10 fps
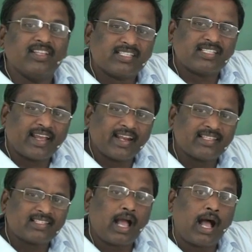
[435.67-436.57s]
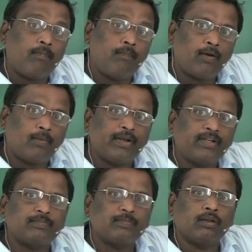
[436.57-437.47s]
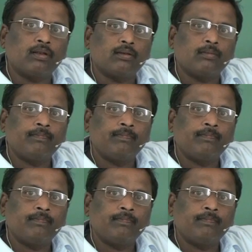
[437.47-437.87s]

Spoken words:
This is against Aufbau principle.